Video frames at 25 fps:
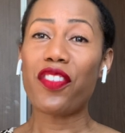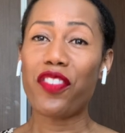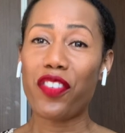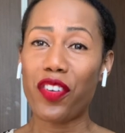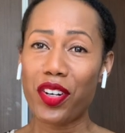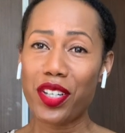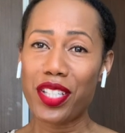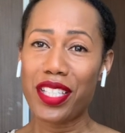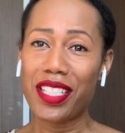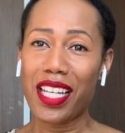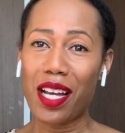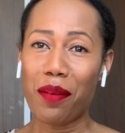
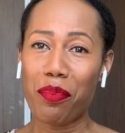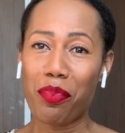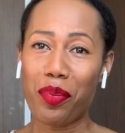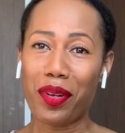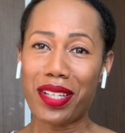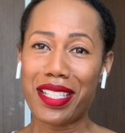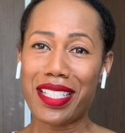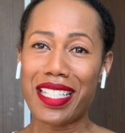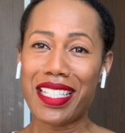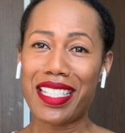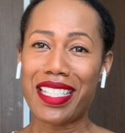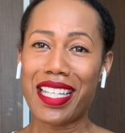first step
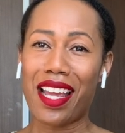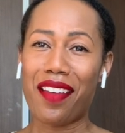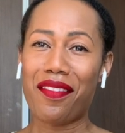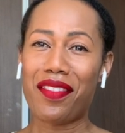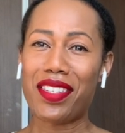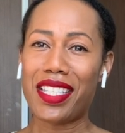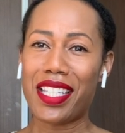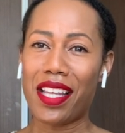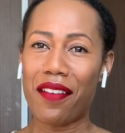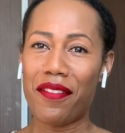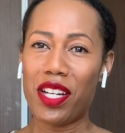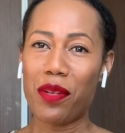was to save
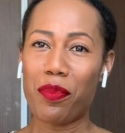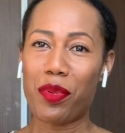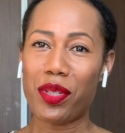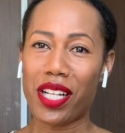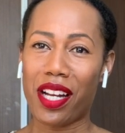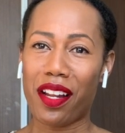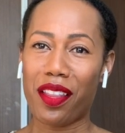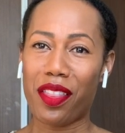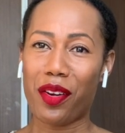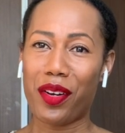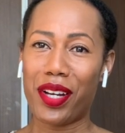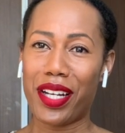70%
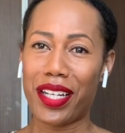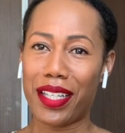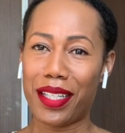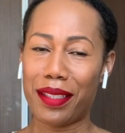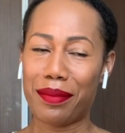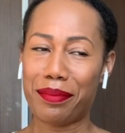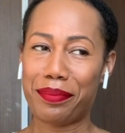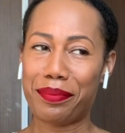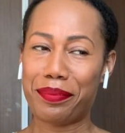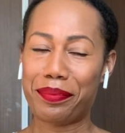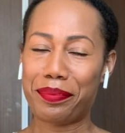of their income.